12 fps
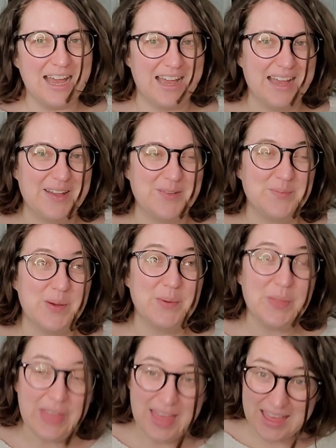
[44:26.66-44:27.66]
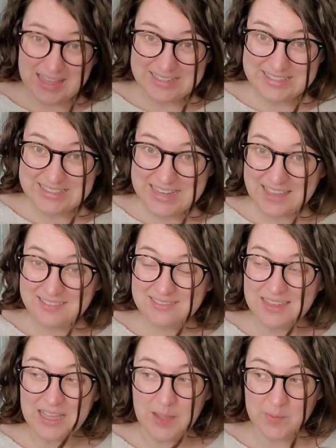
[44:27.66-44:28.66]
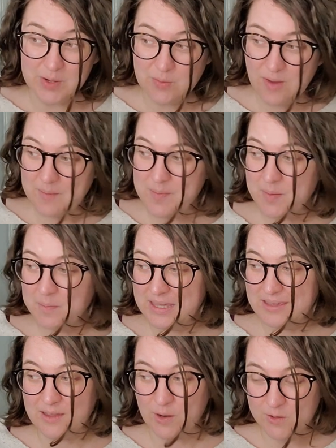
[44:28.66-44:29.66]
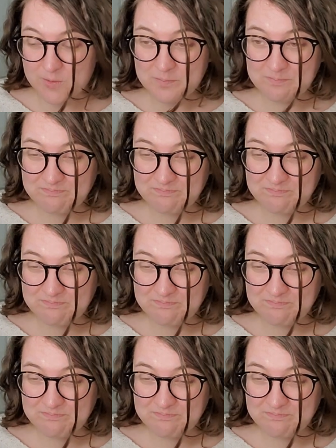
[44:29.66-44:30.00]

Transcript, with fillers: um, but with that, I think I'm gonna wrap up here.